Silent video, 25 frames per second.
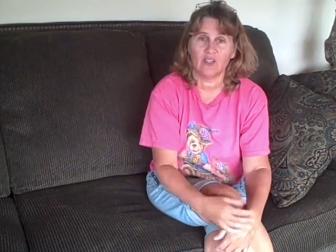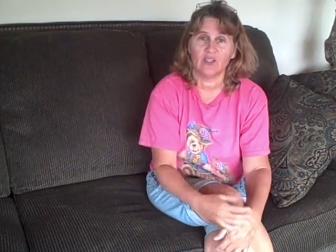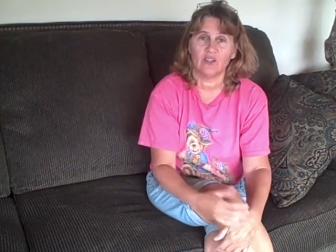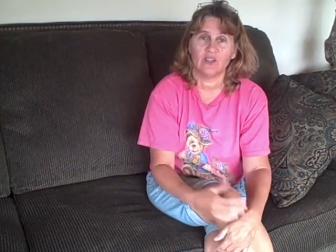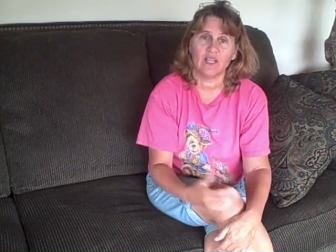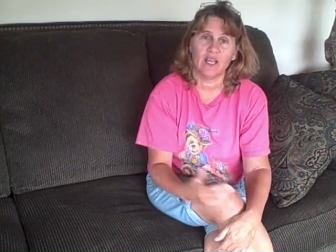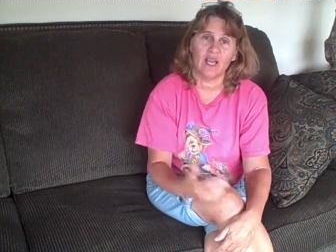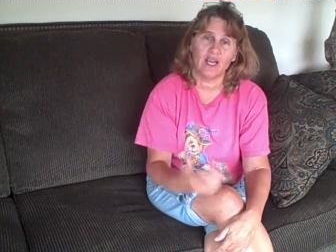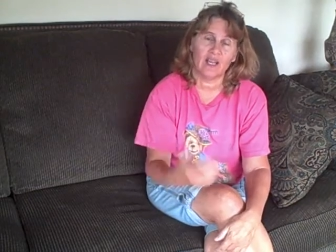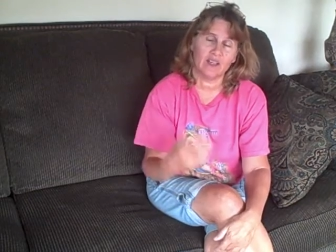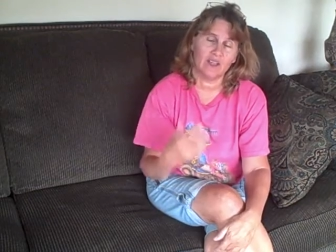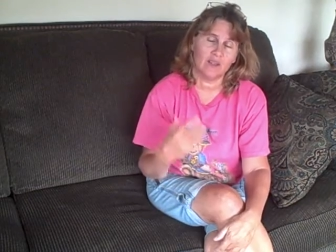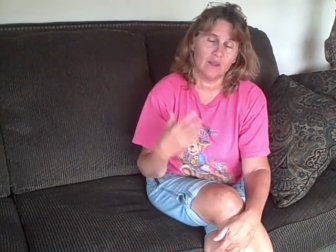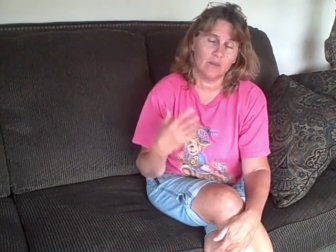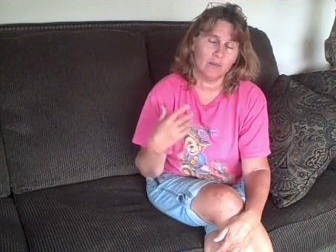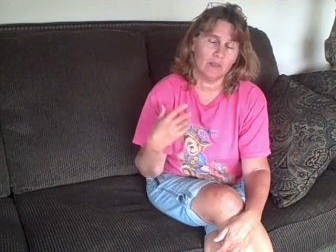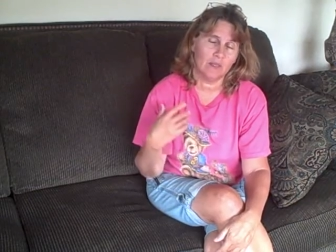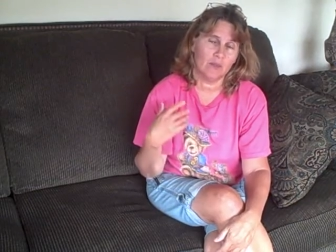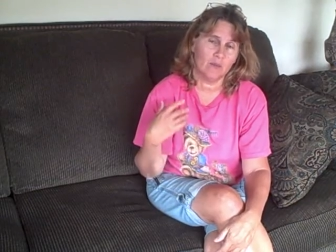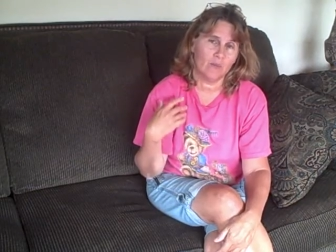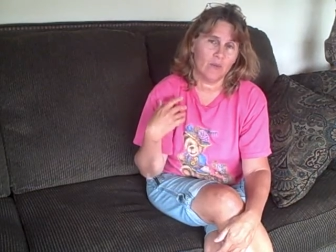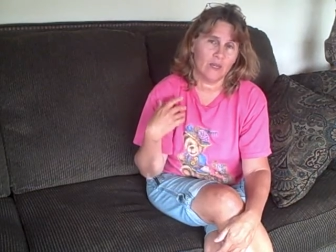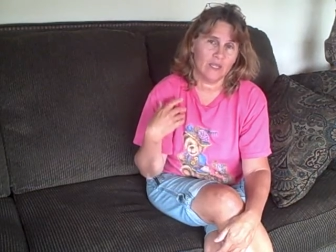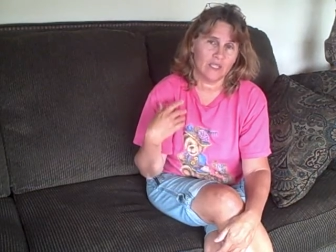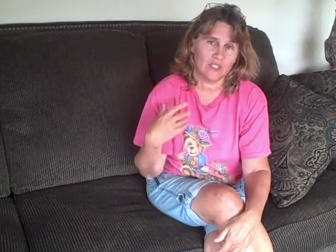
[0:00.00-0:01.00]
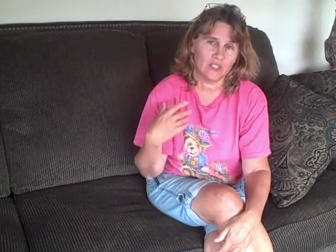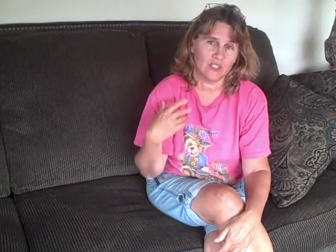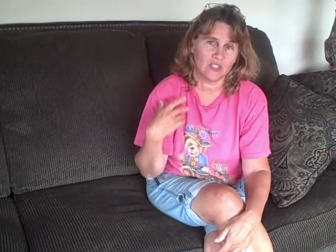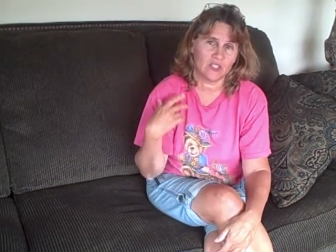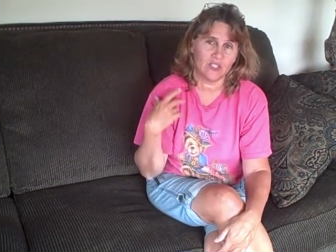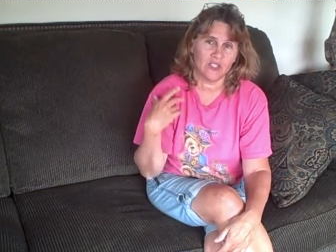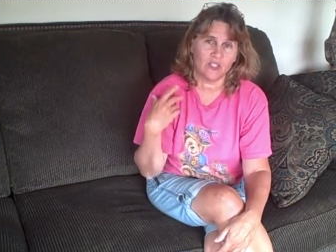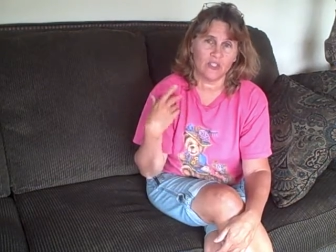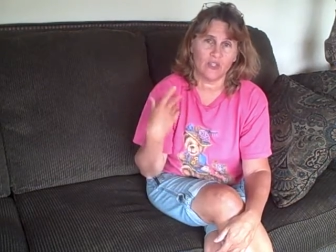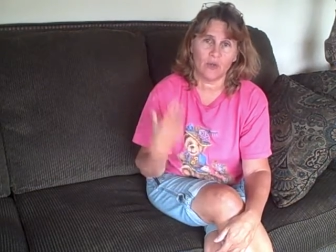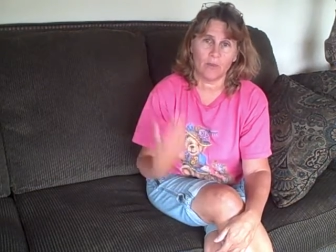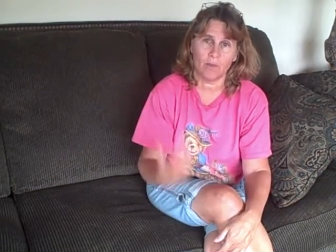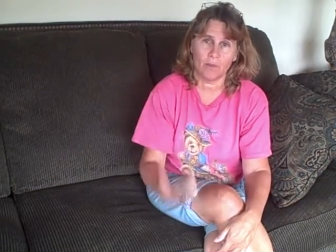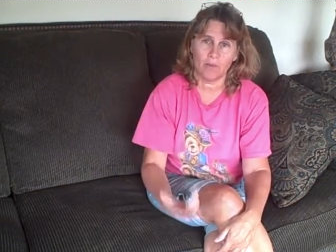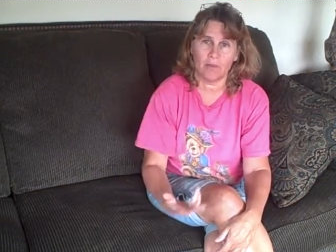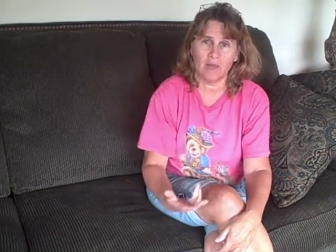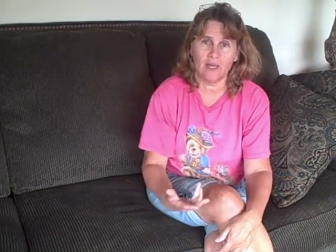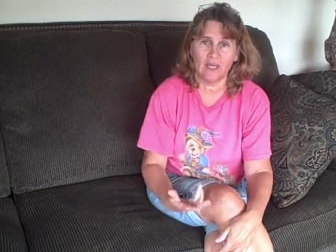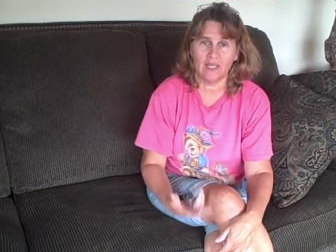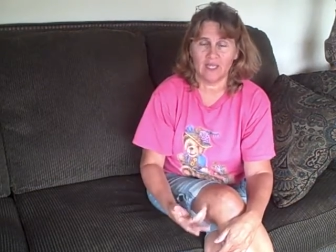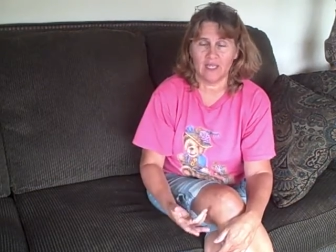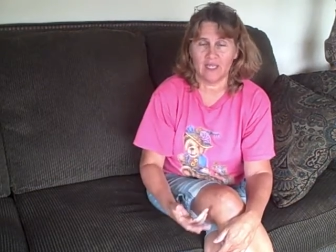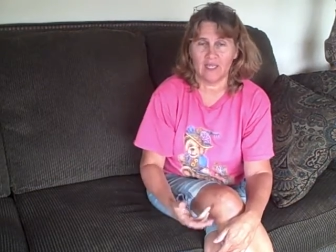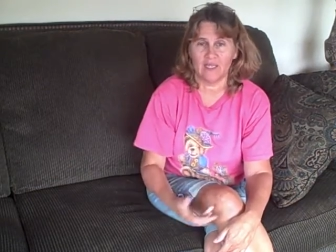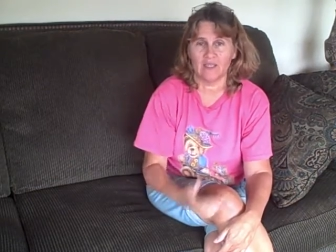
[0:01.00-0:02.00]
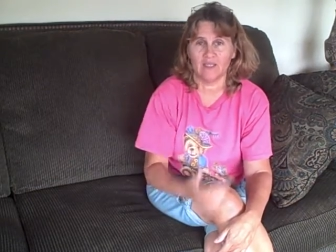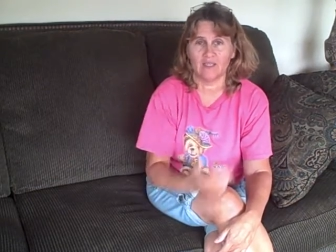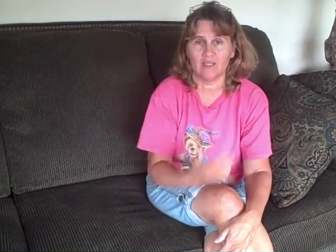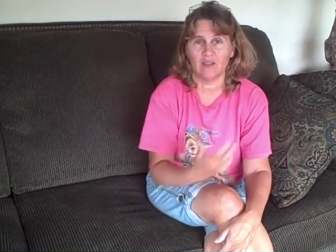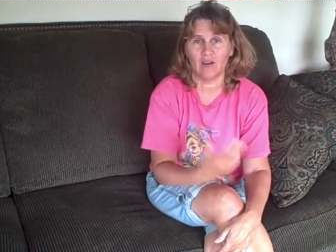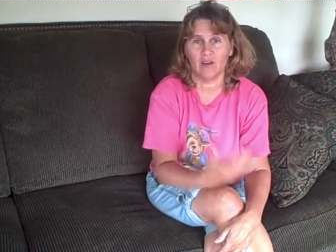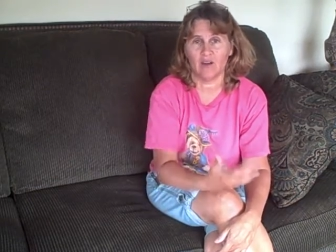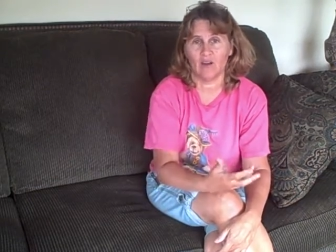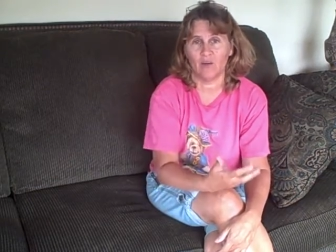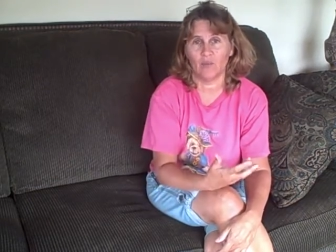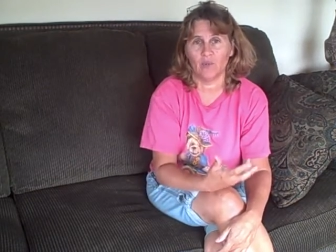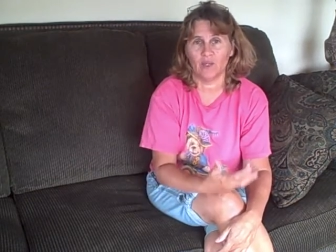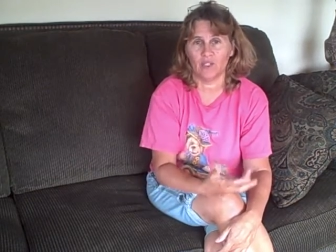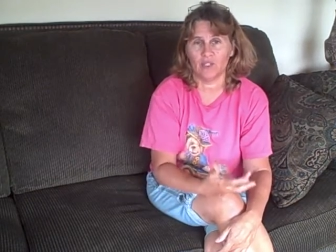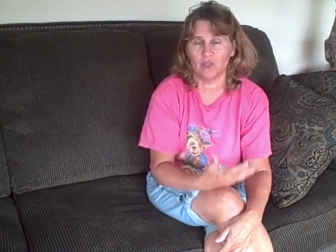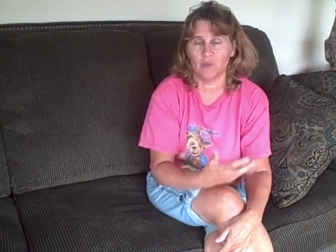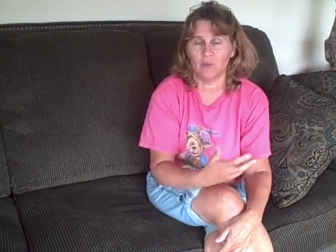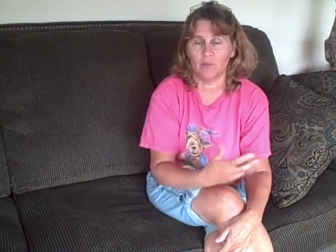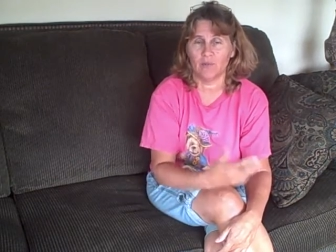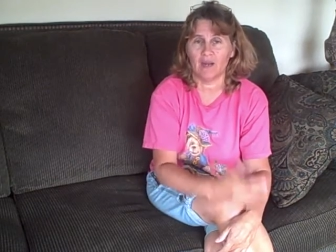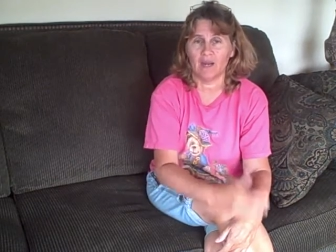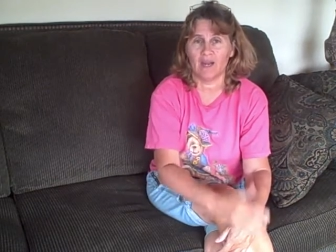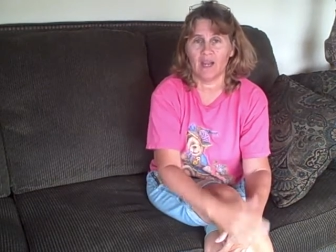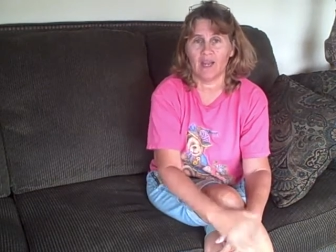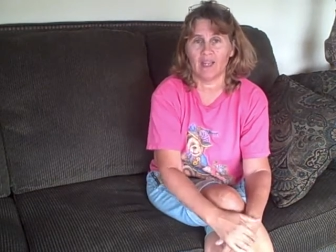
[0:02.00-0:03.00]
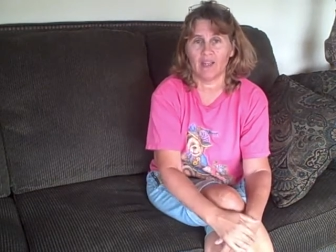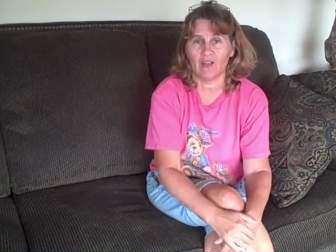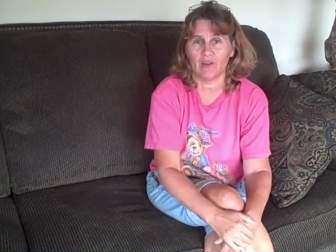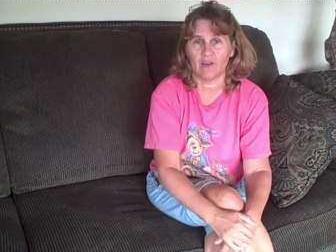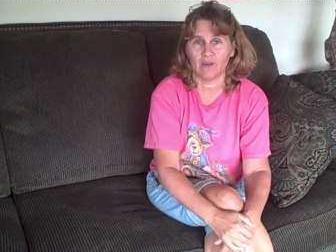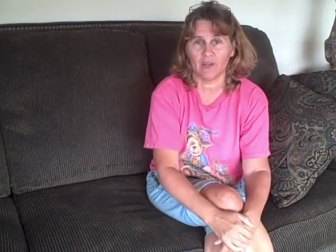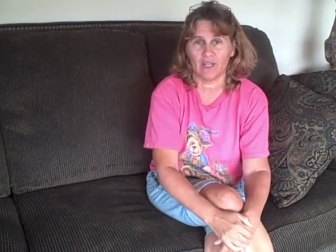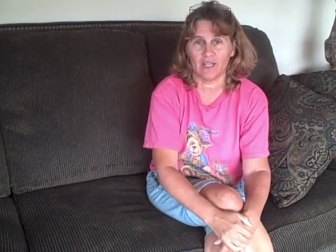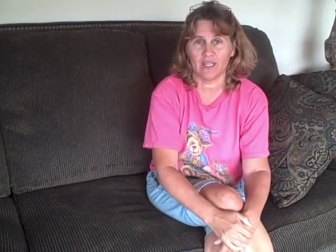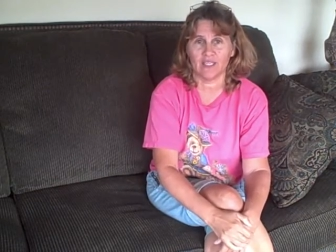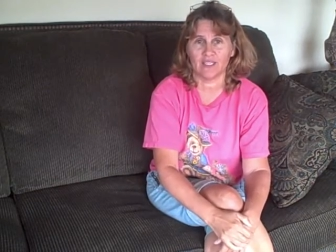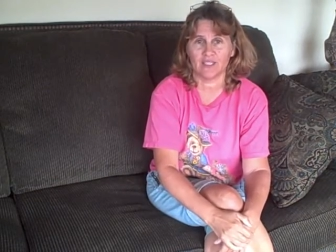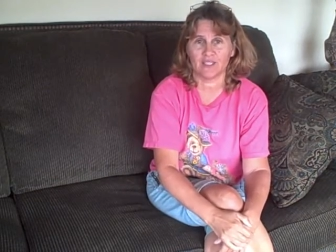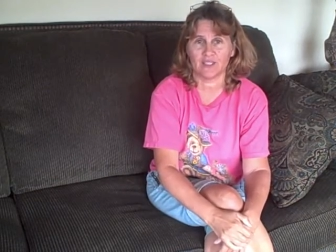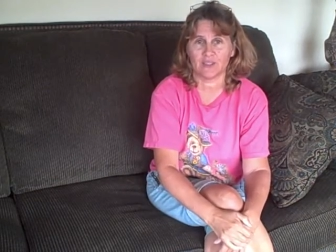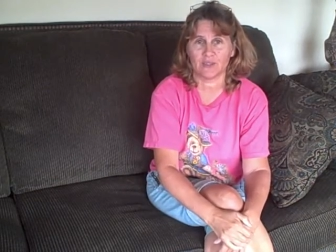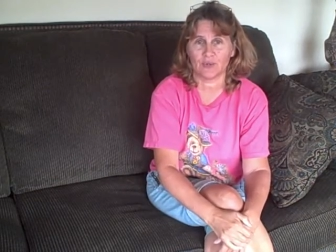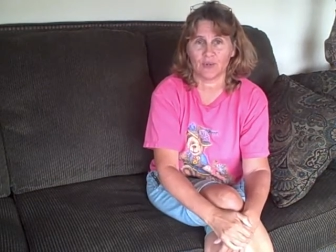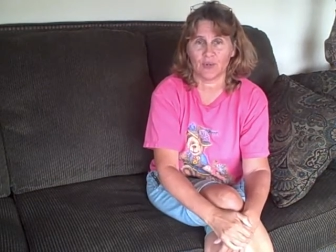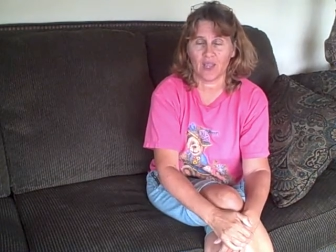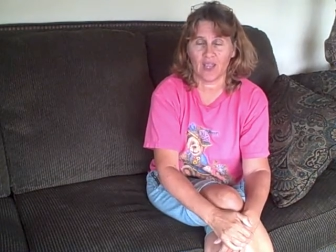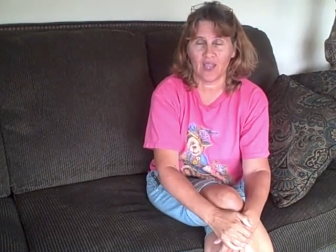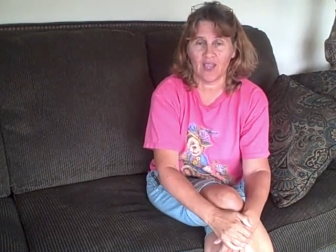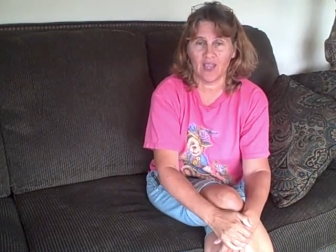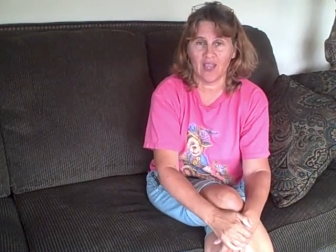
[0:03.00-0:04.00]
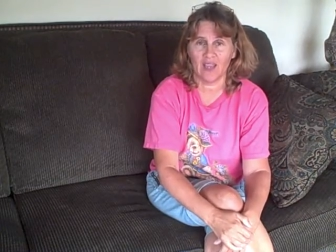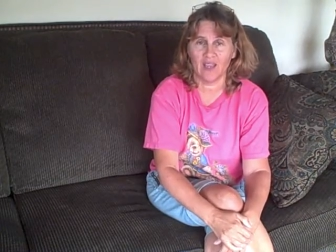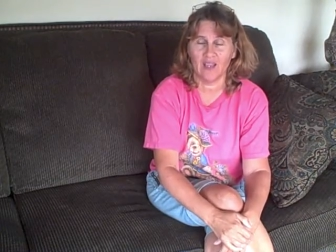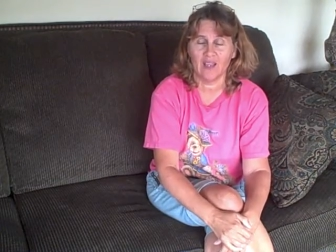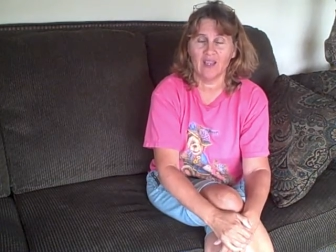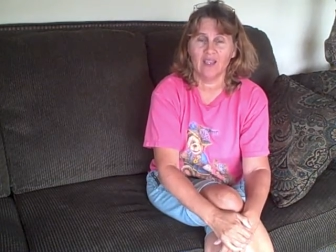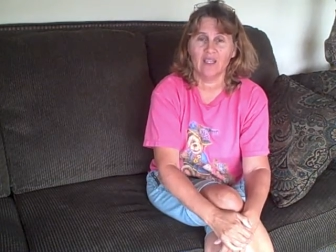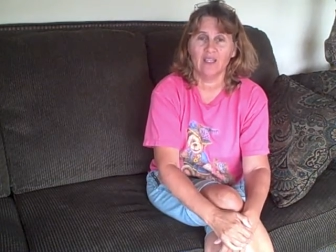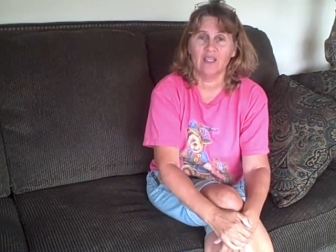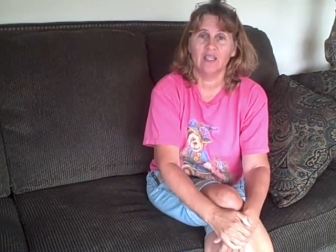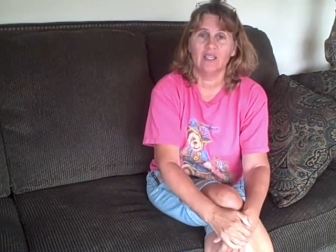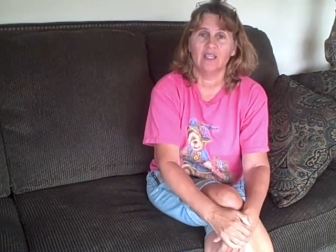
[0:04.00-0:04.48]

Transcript: You're not going to be wasting your money on when you buy credits, okay?